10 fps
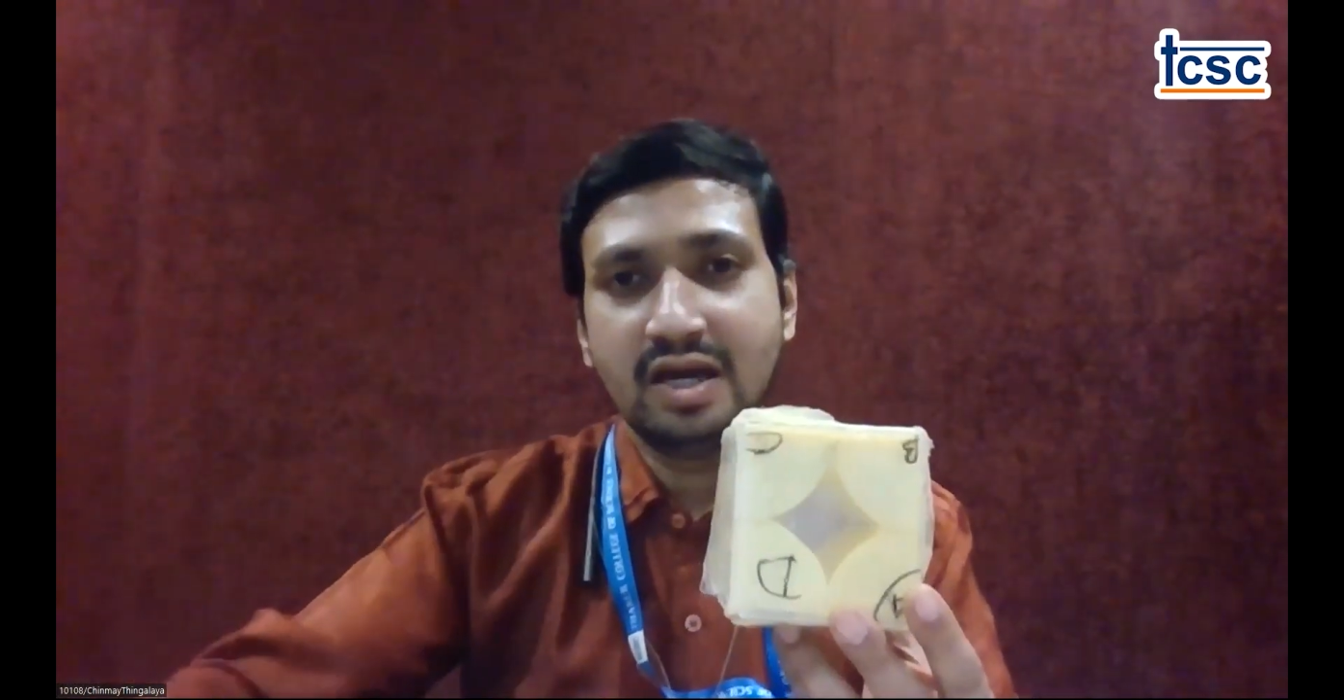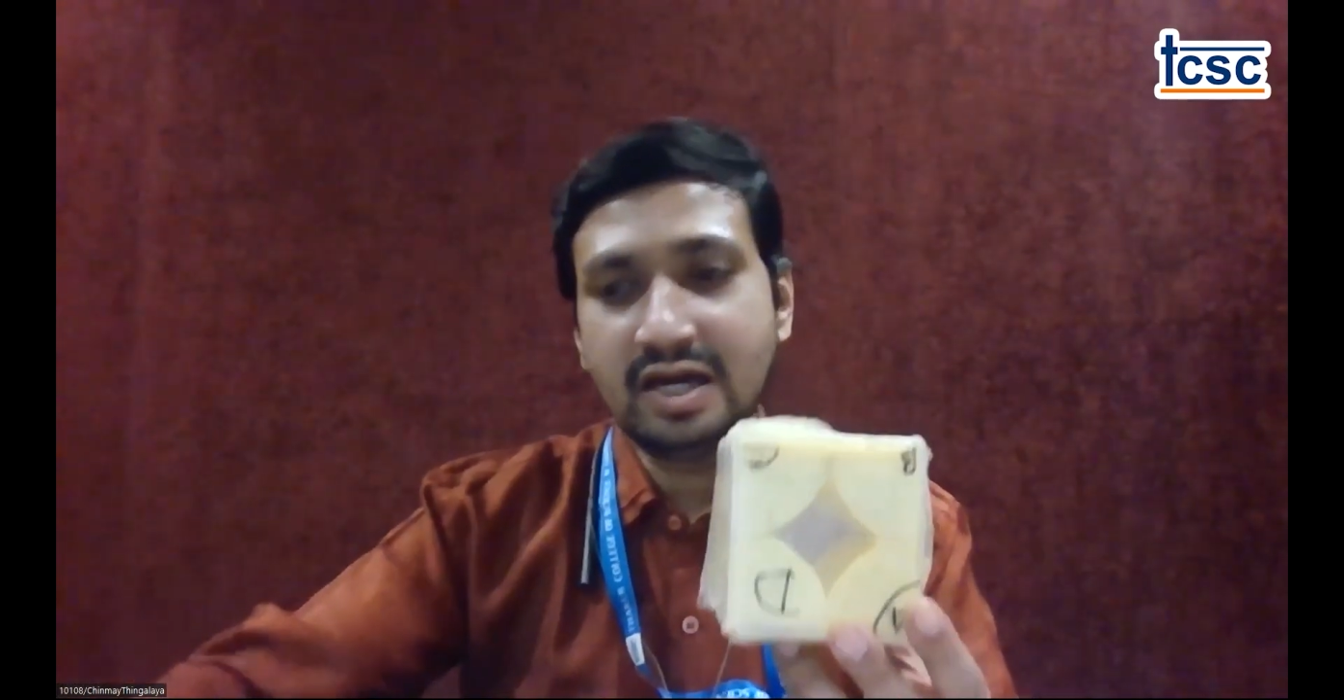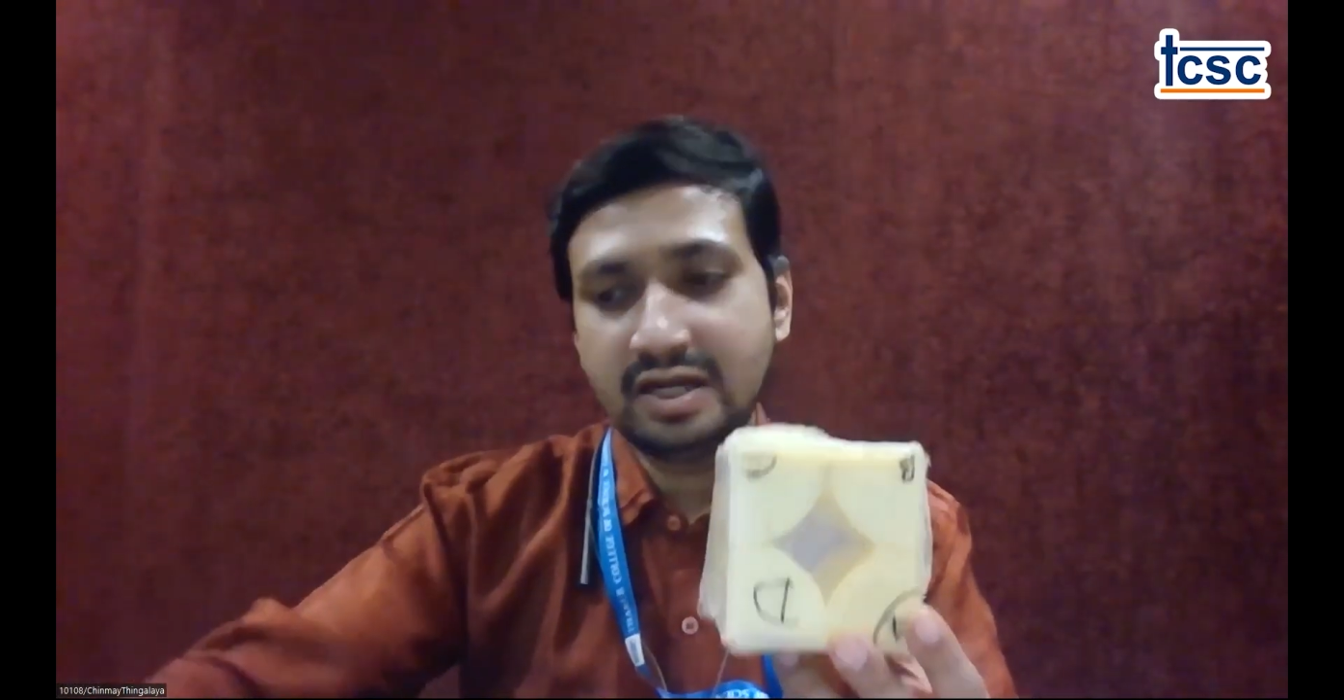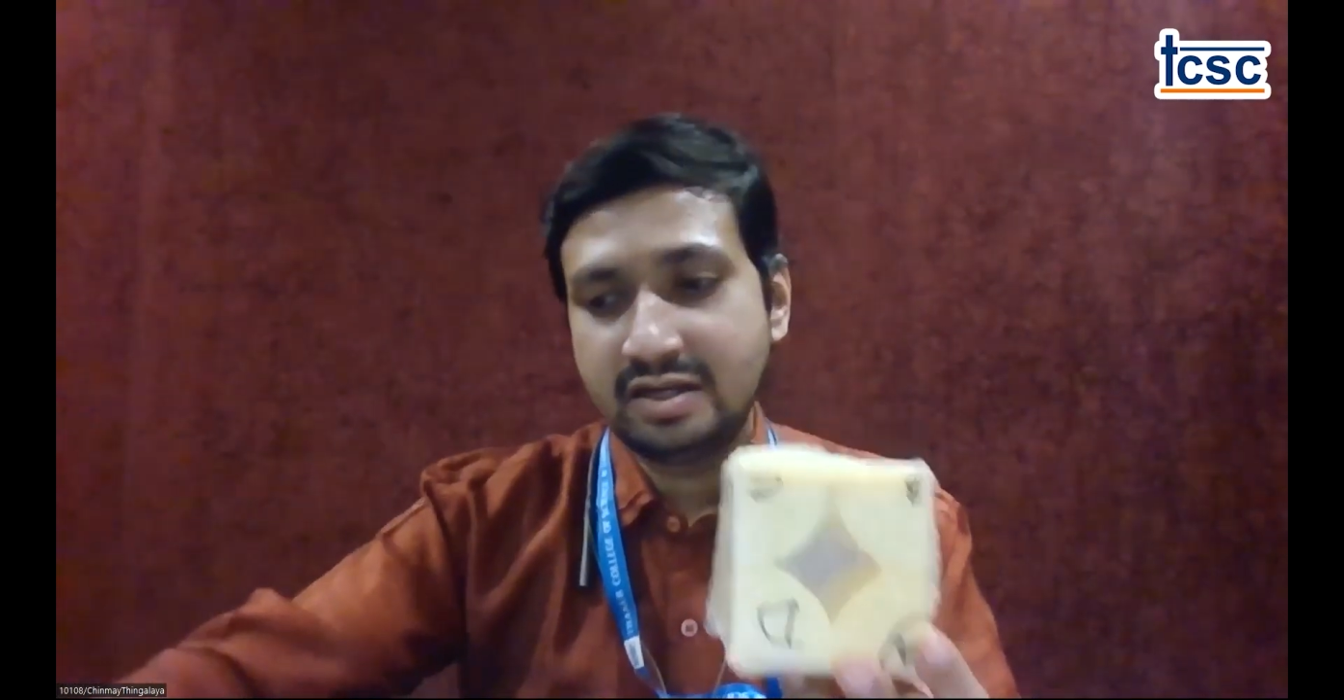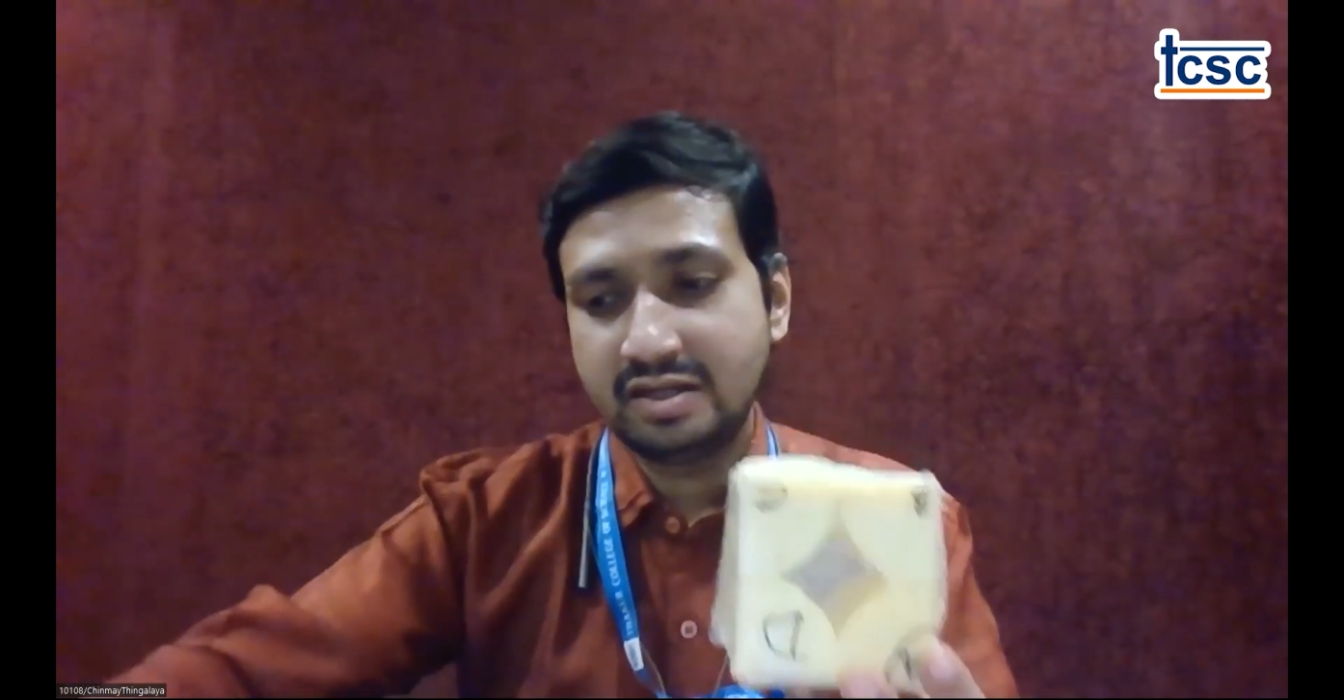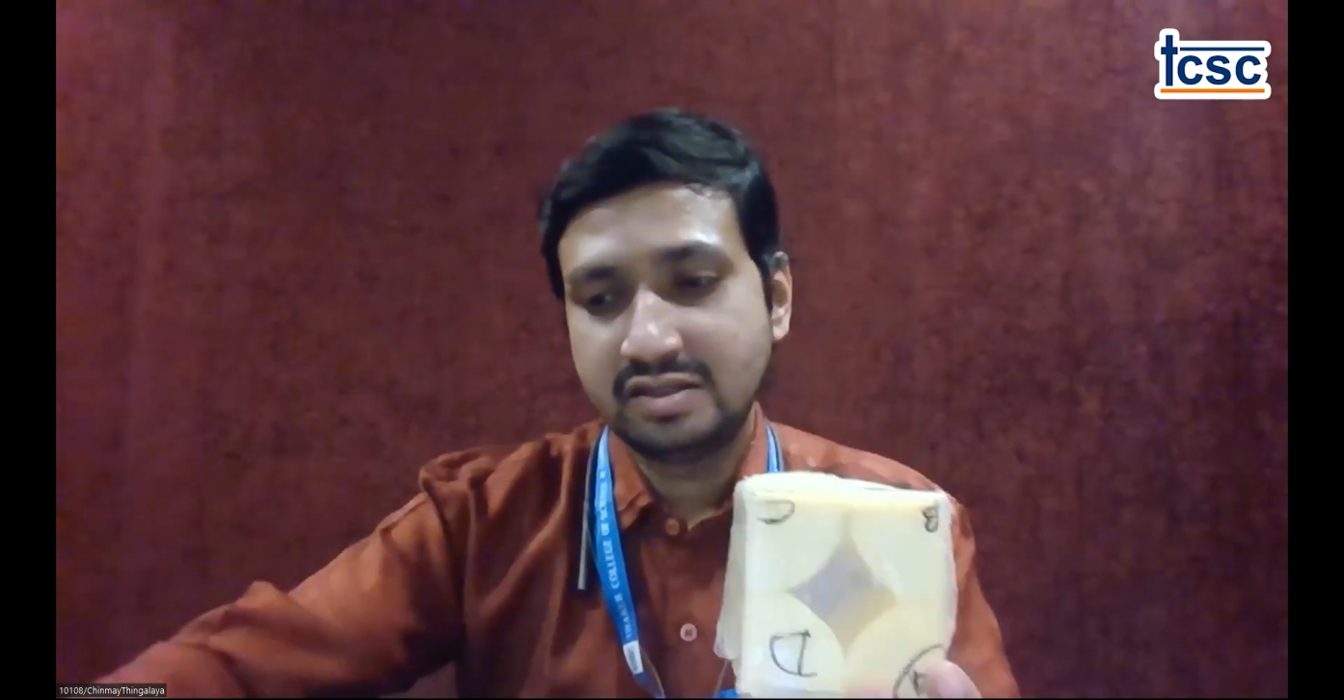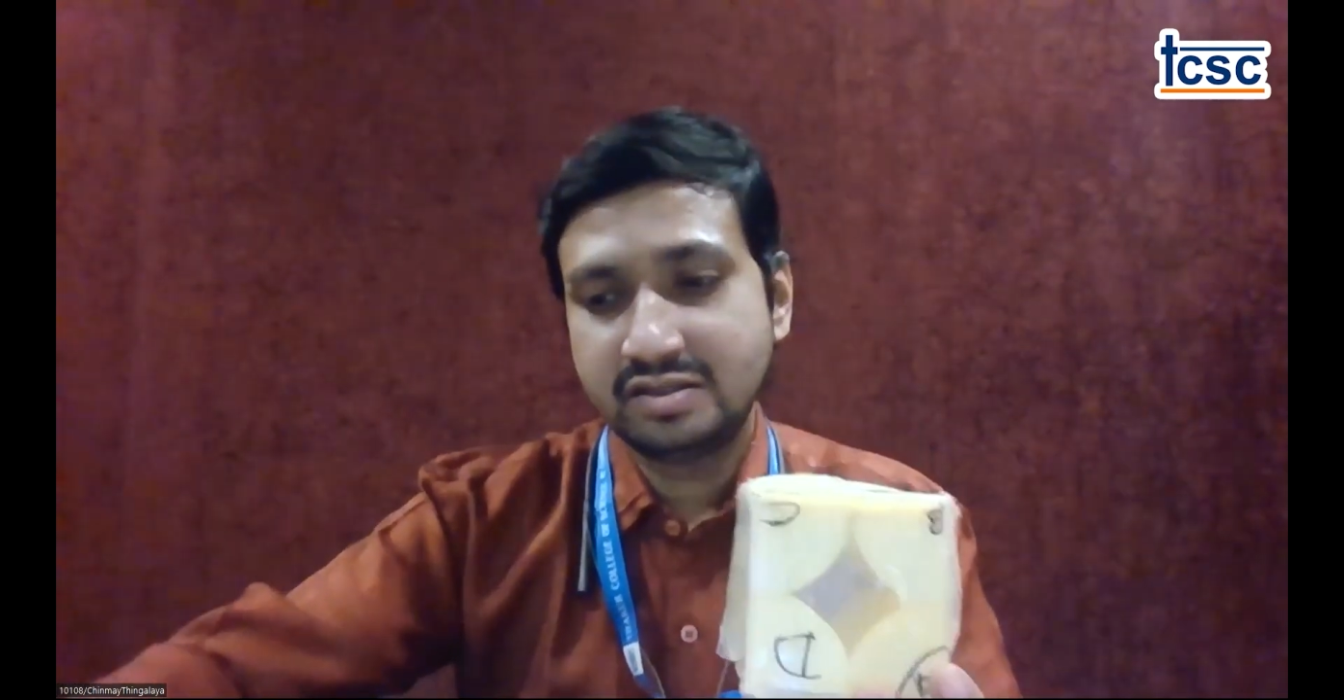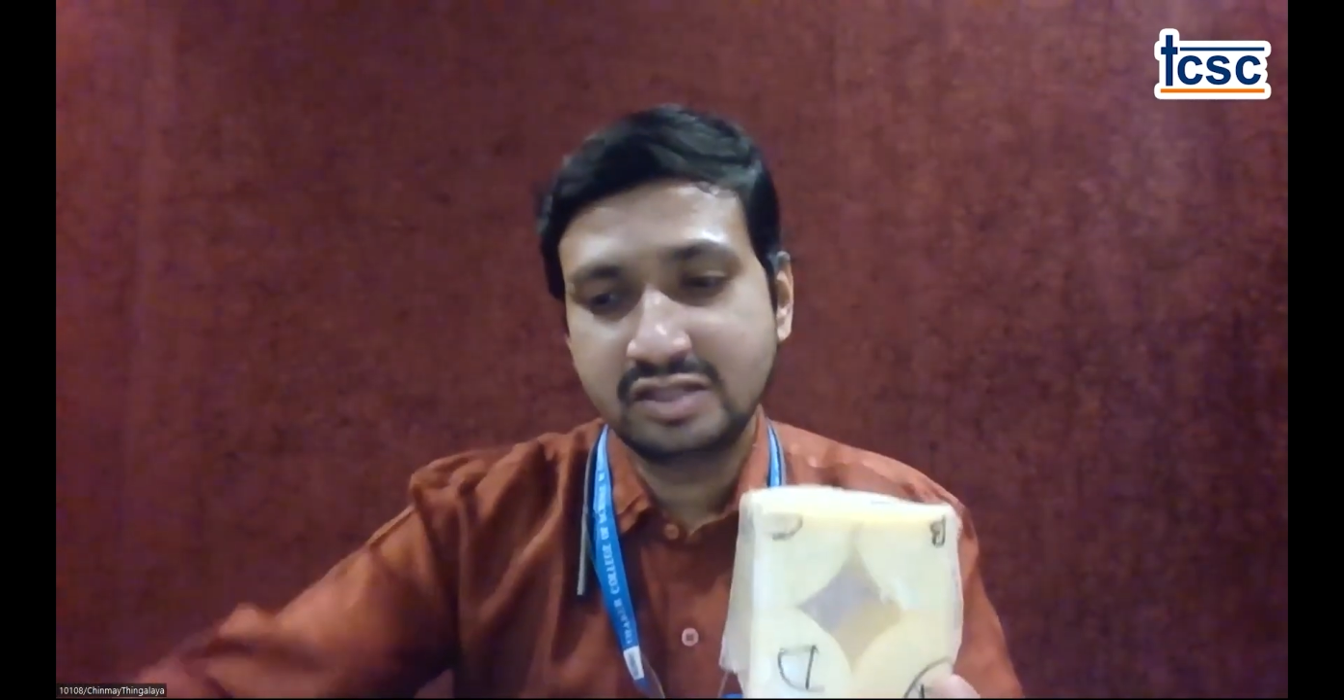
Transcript: and